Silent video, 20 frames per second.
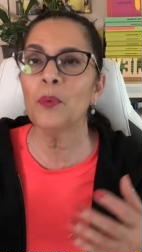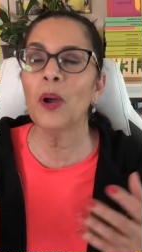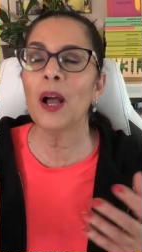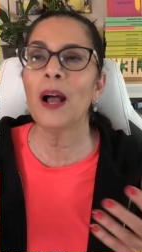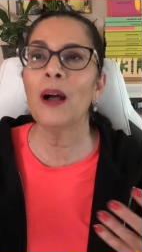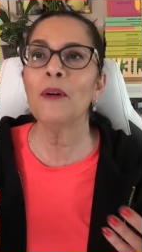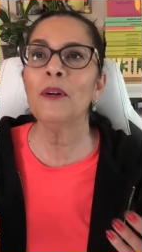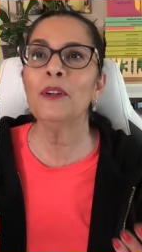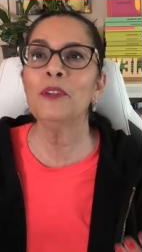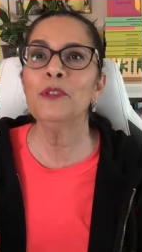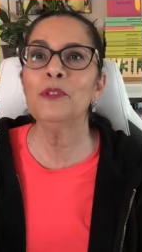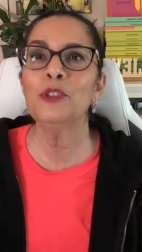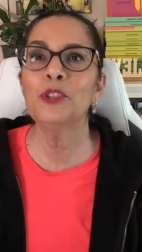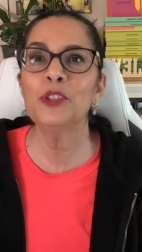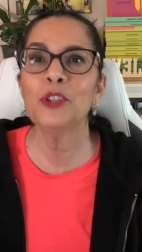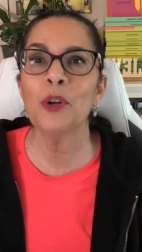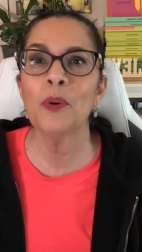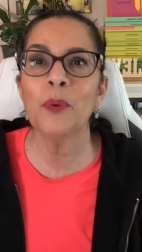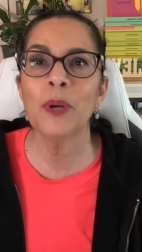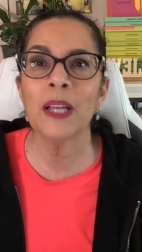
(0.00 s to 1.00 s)
How are you
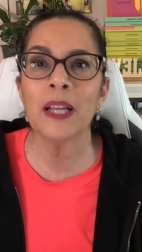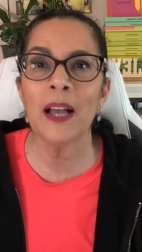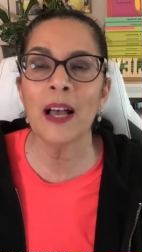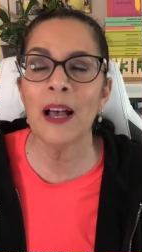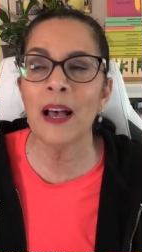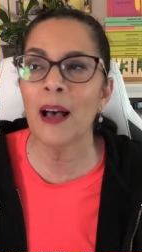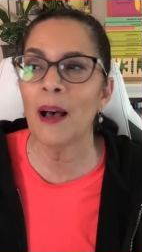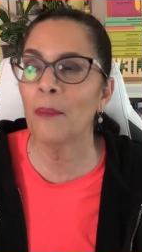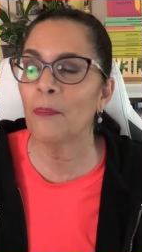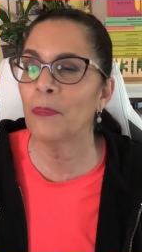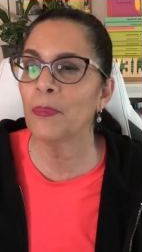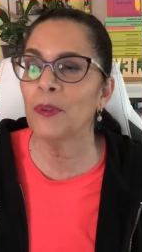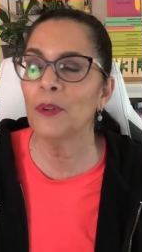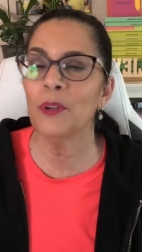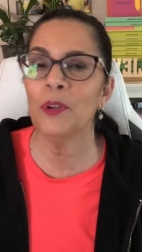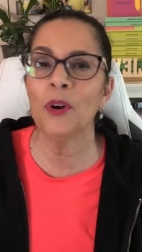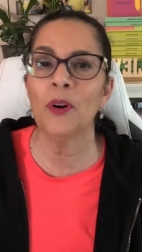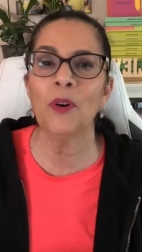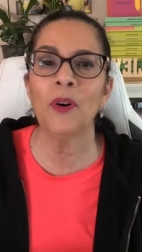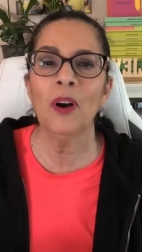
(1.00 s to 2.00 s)
showing up?
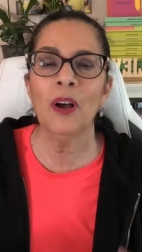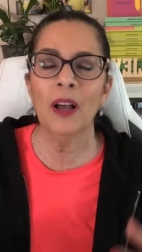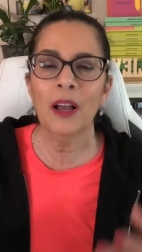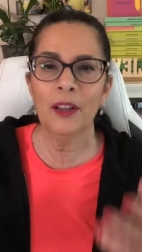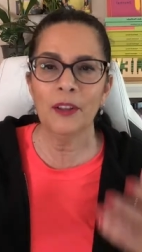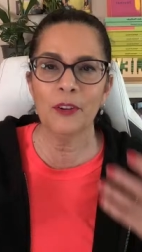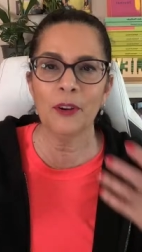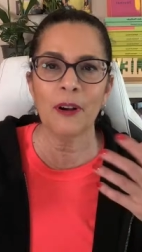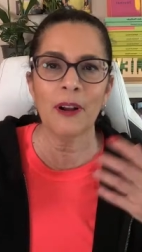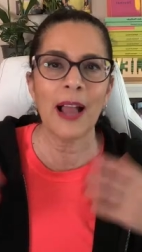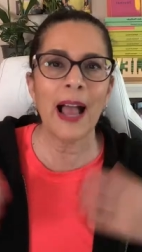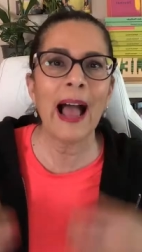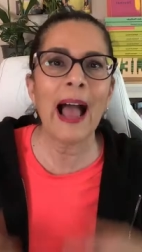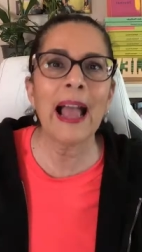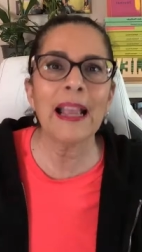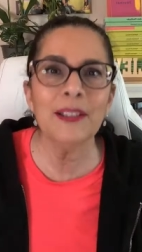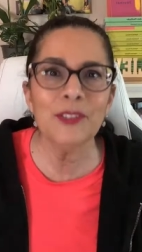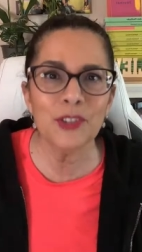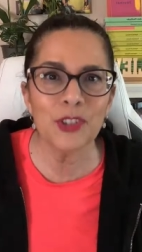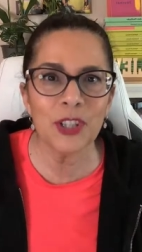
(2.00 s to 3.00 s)
Your
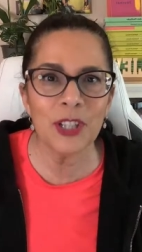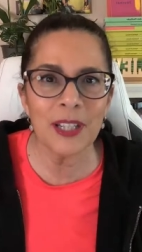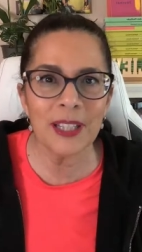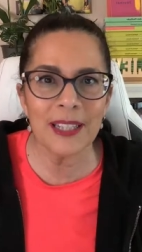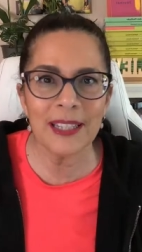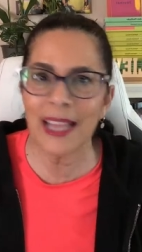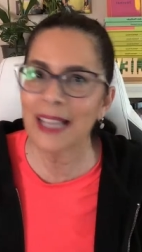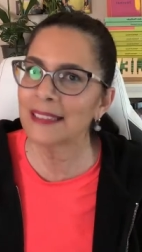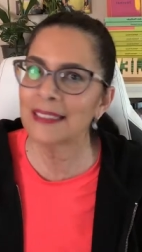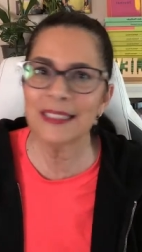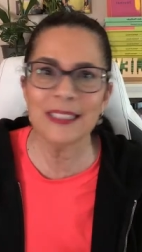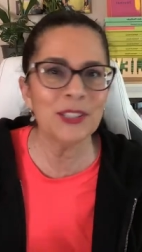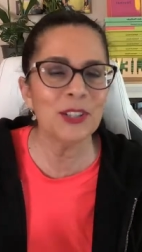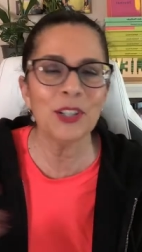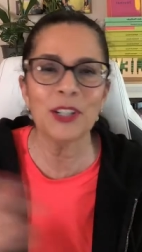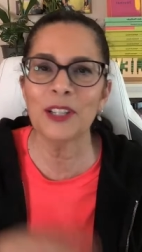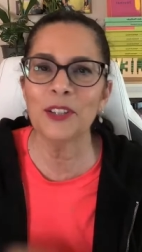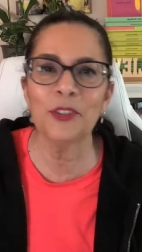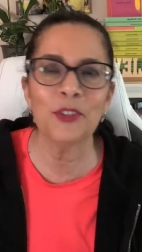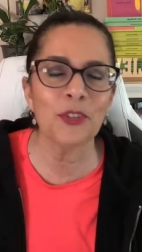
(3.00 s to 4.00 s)
hygiene, that's in
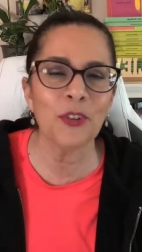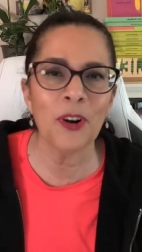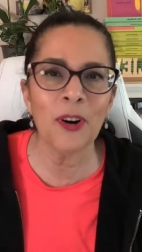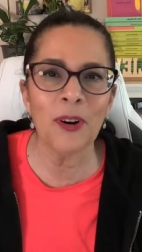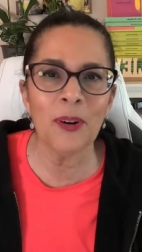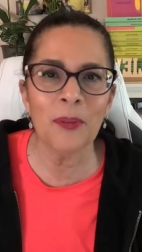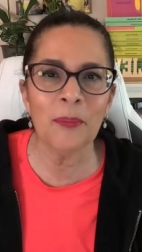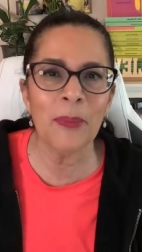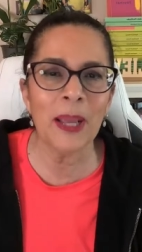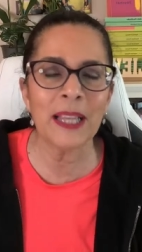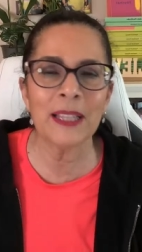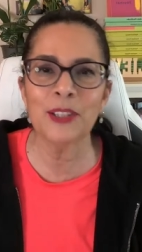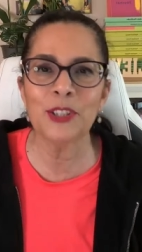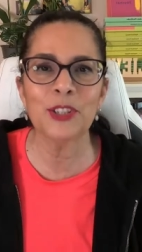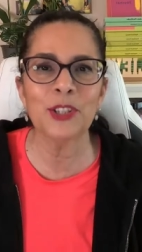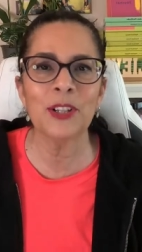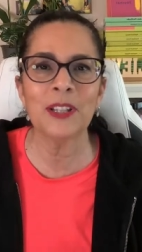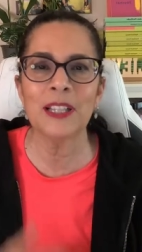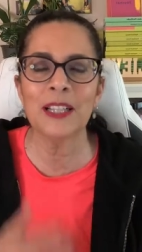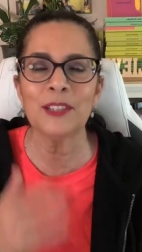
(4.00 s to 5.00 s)
your control. Making
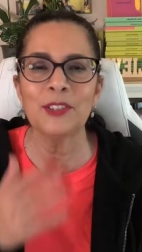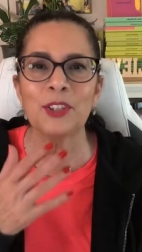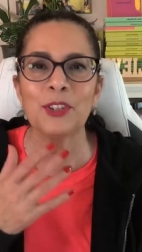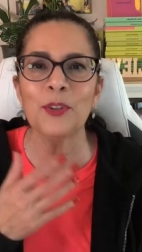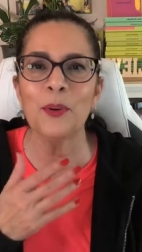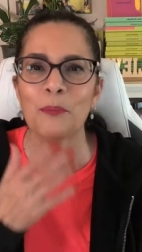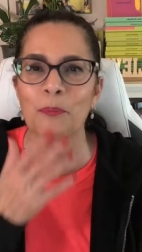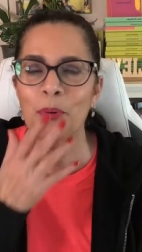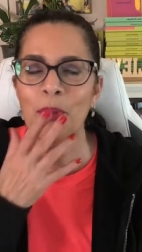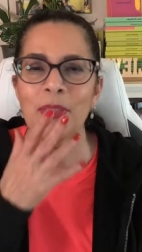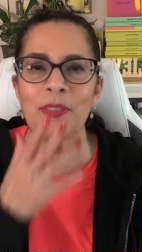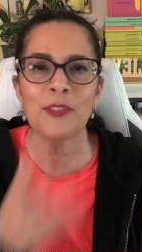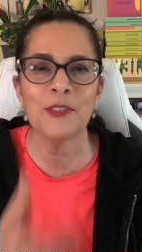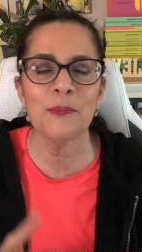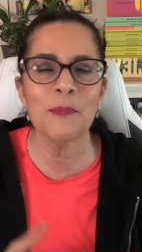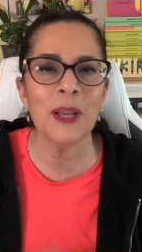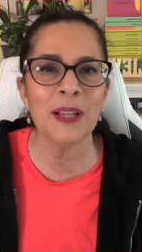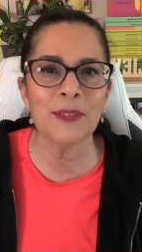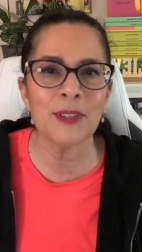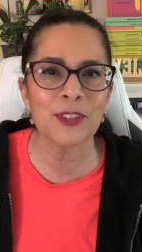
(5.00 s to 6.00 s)
sure that your breath
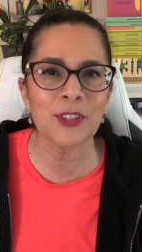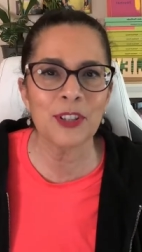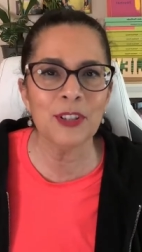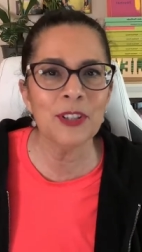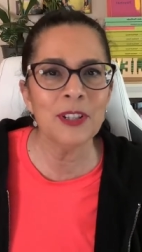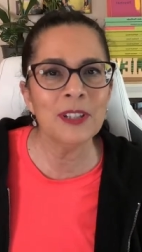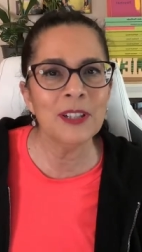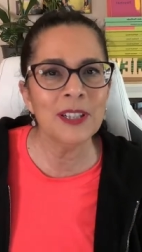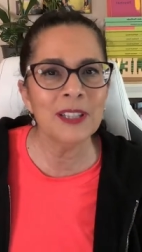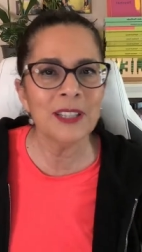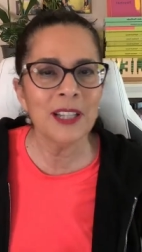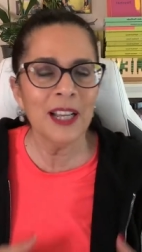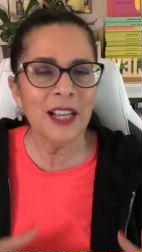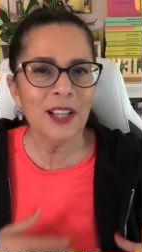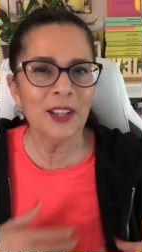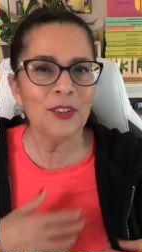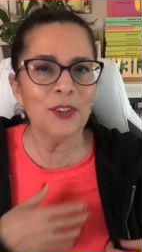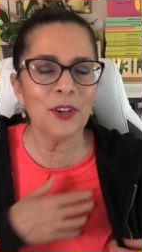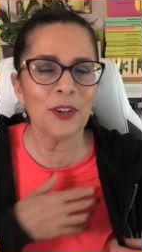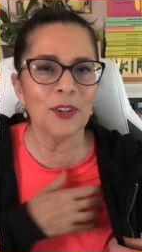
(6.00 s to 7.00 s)
smells good,
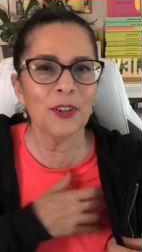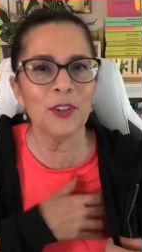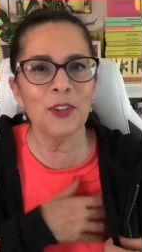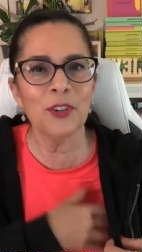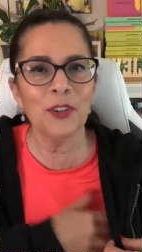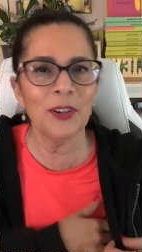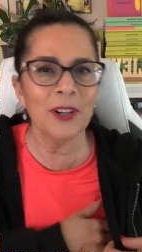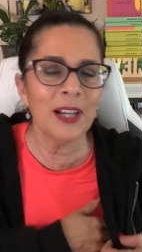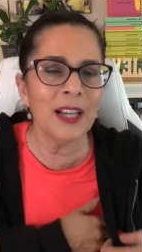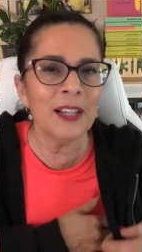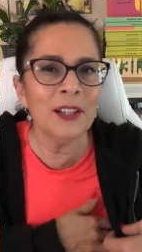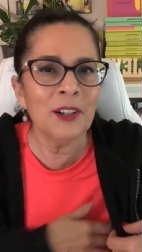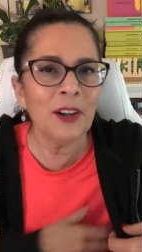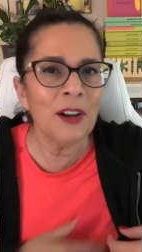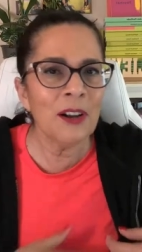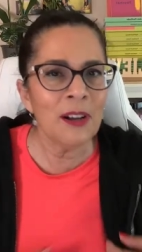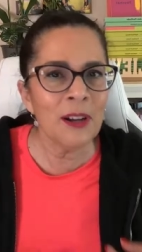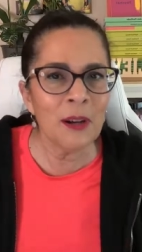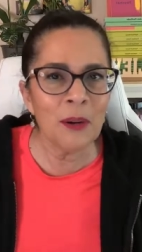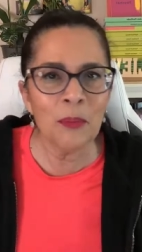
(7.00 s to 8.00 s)
your
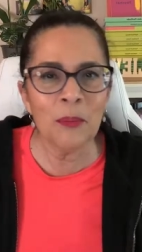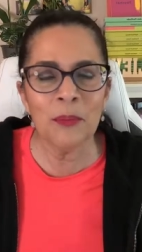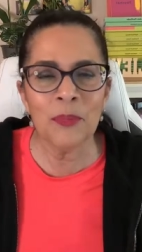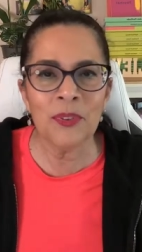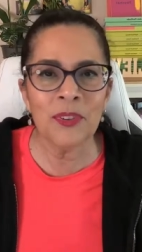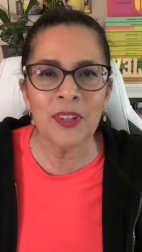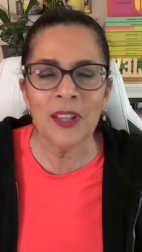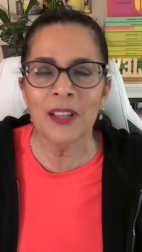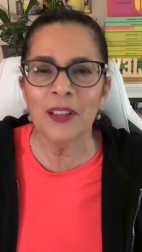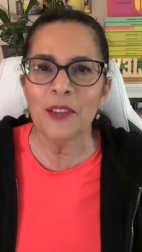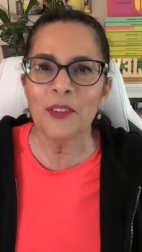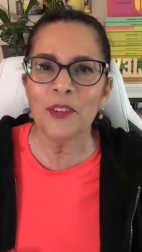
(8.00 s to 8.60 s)
underarms